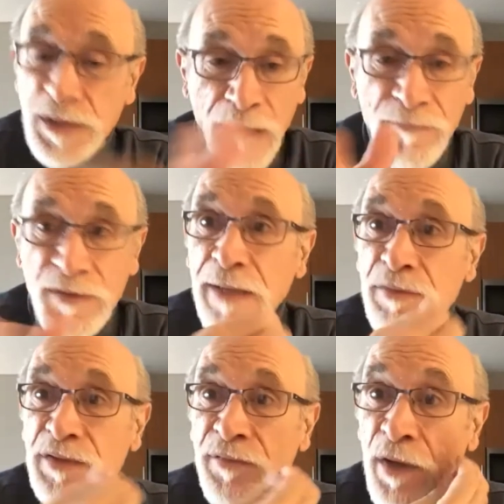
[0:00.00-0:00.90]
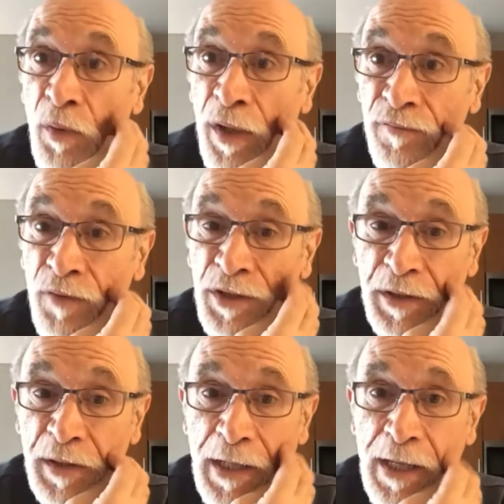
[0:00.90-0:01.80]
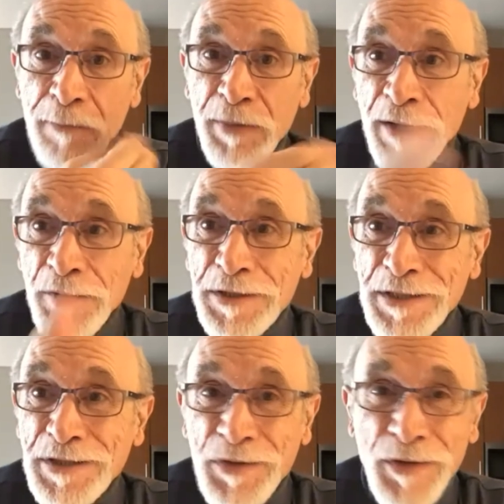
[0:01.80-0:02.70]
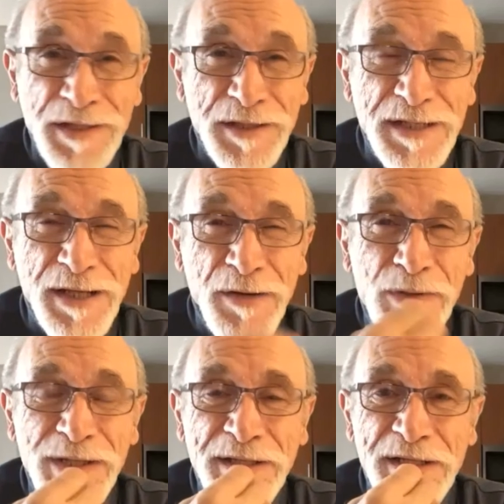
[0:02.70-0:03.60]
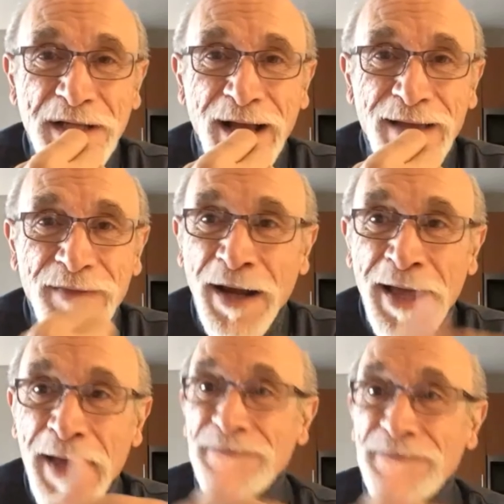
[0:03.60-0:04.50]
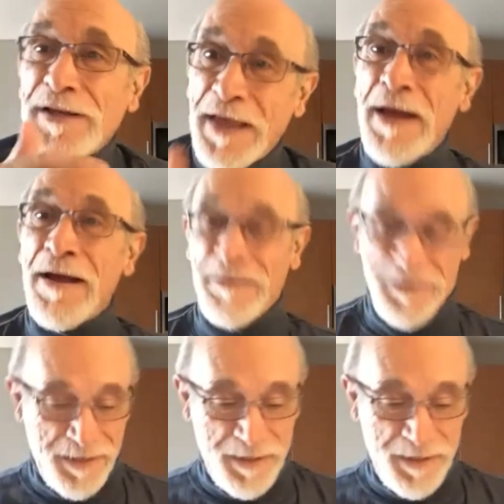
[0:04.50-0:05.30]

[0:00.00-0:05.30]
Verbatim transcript: Obviously, I was very aware of Richard, but I looked into Chris to say, who is this guy that I have to care